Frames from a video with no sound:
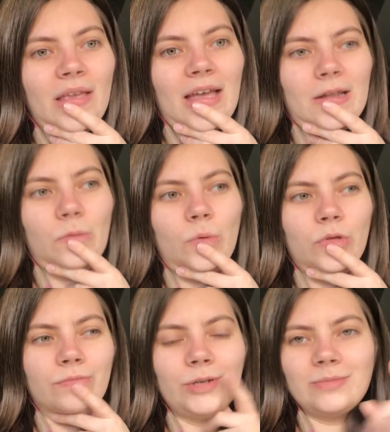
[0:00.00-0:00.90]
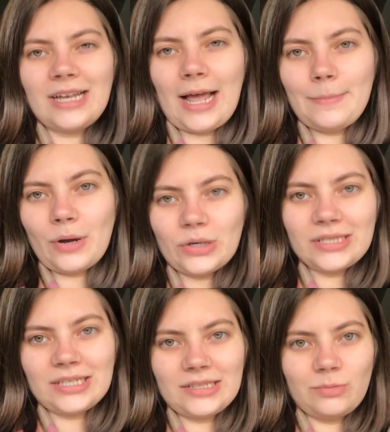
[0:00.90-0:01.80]
And all the rooms are like
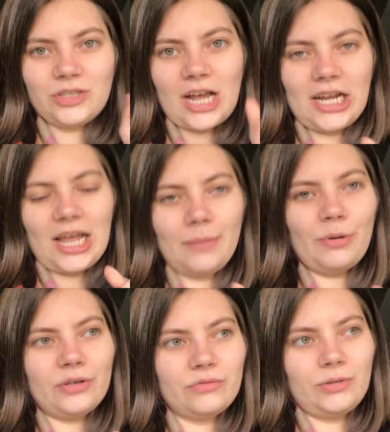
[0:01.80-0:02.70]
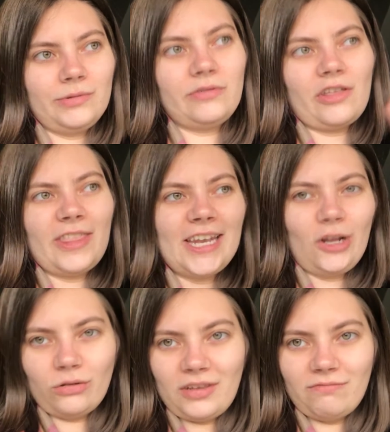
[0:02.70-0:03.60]
boxes, which I like boxed rooms rather than
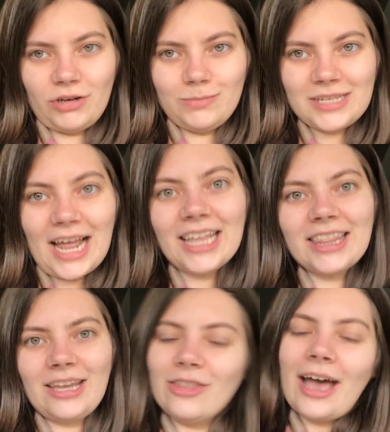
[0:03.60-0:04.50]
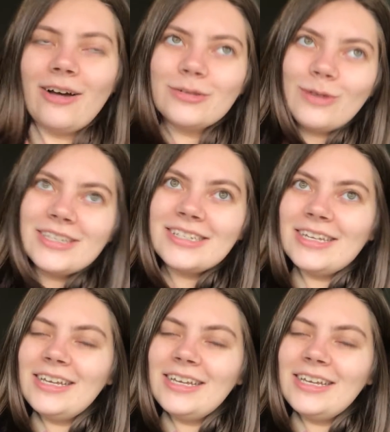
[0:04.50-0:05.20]
monster rooms like the other house was.